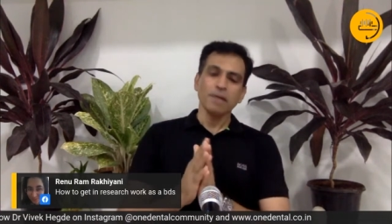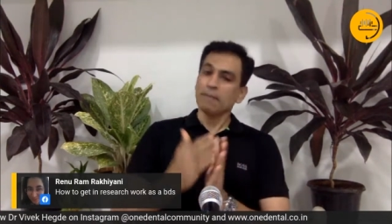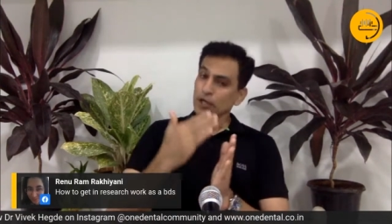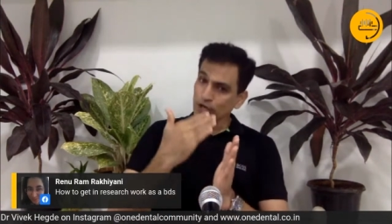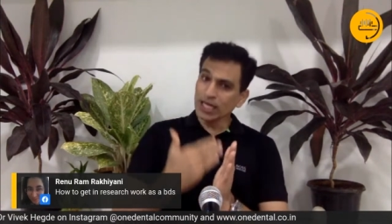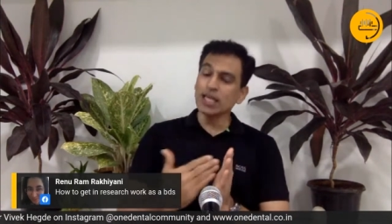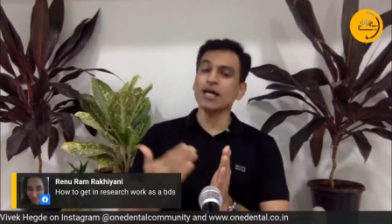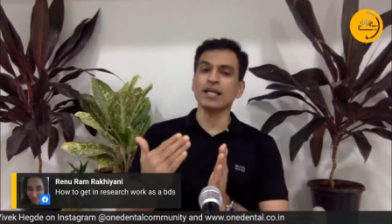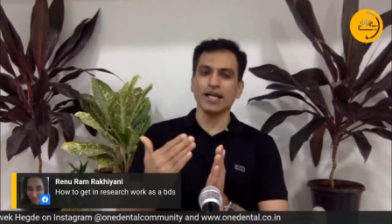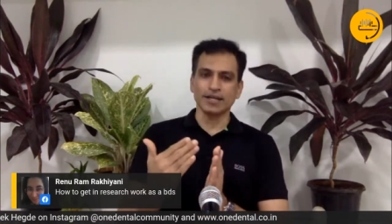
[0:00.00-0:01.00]
but you can
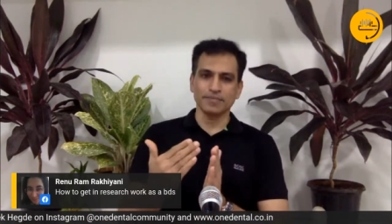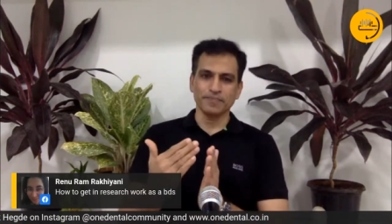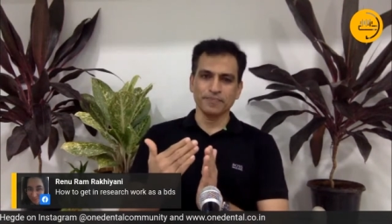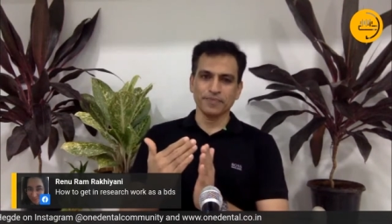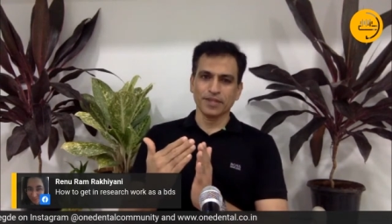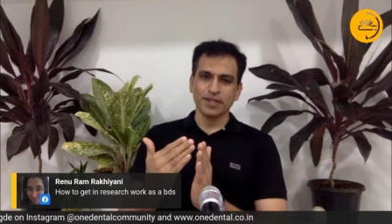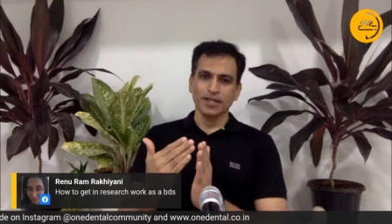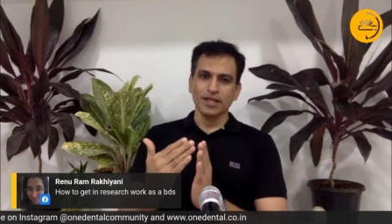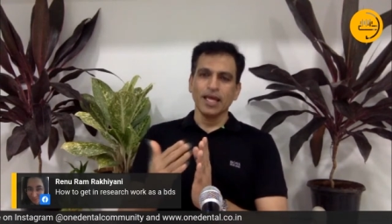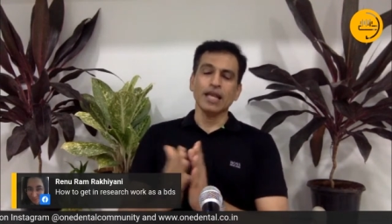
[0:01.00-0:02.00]
learn it.
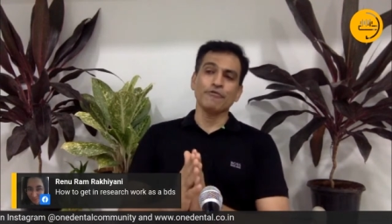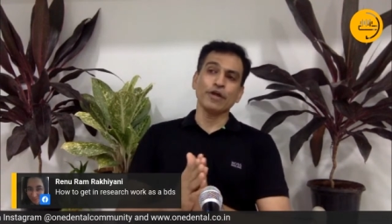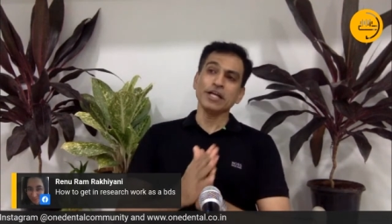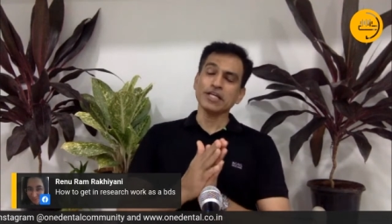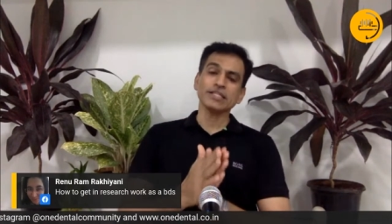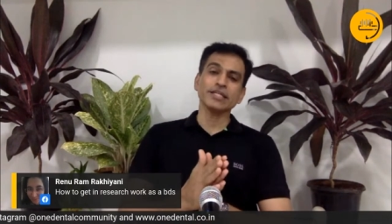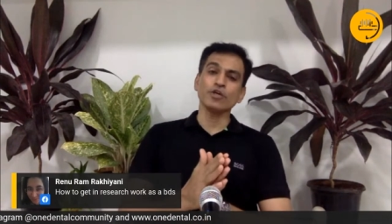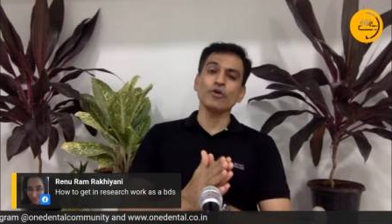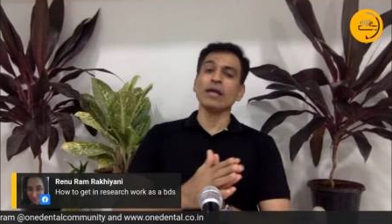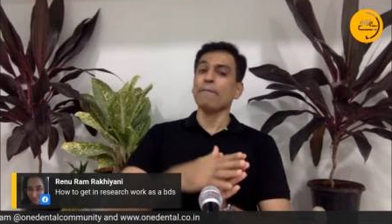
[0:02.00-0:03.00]
And if you're interested
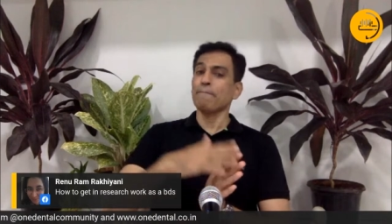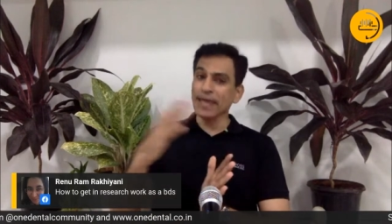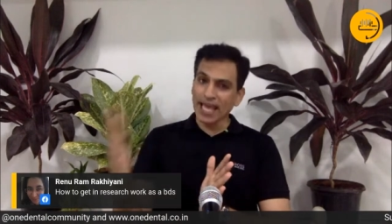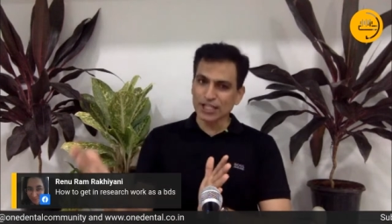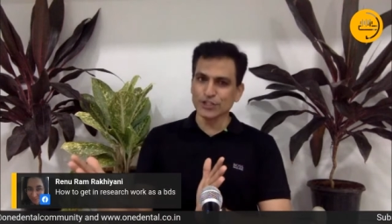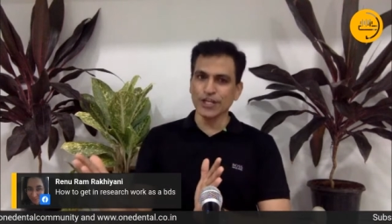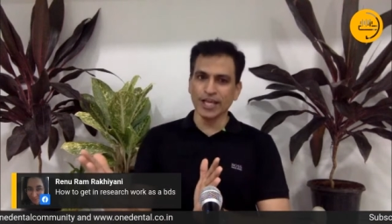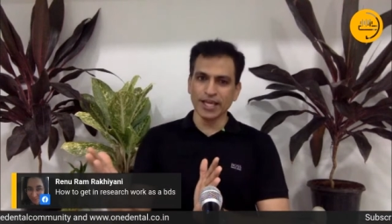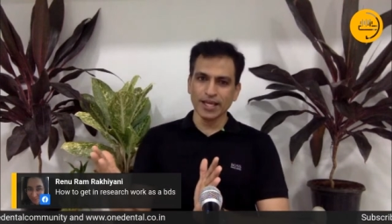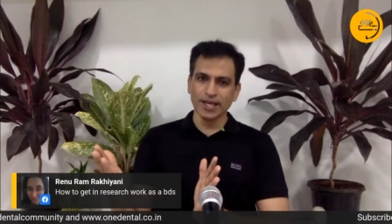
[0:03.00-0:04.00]
in doing a
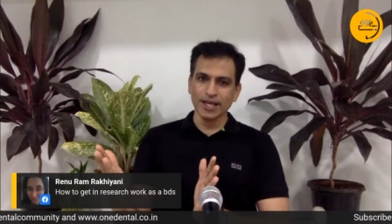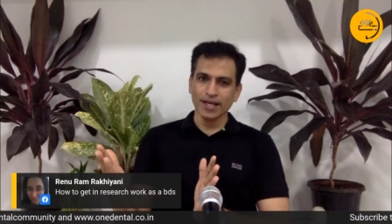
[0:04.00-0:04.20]
PhD,